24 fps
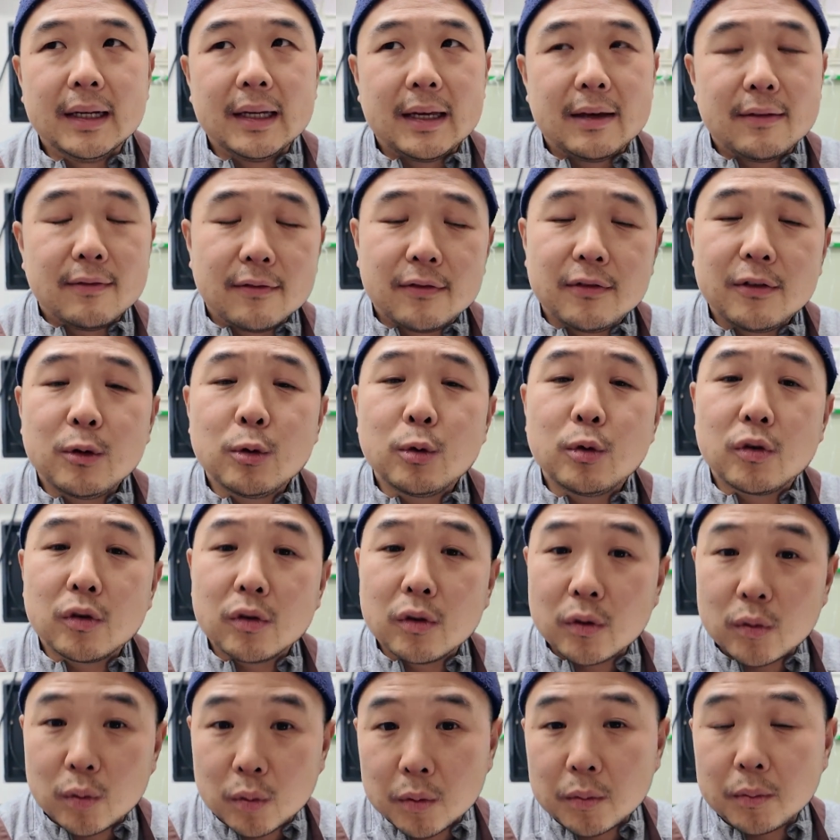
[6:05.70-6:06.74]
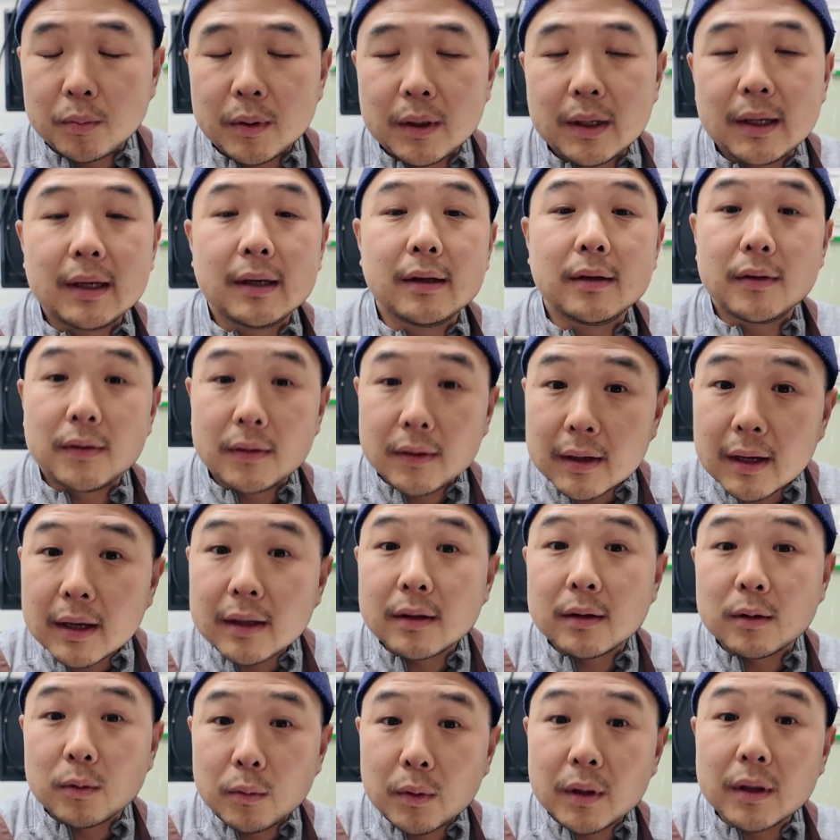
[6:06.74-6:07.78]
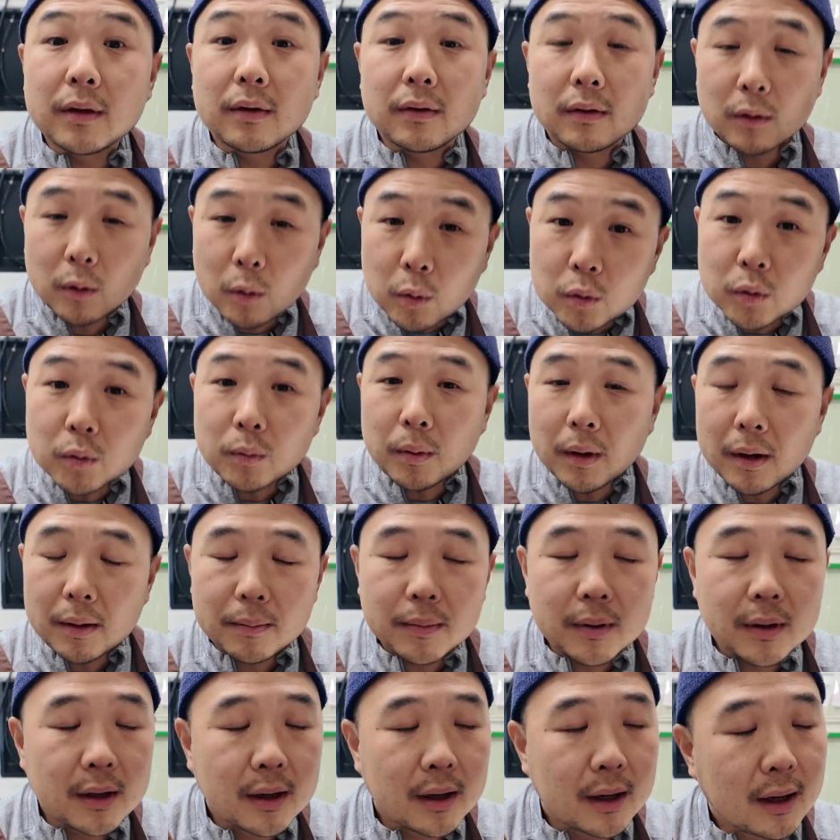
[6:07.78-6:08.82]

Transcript: infusions would be together with the kodubap.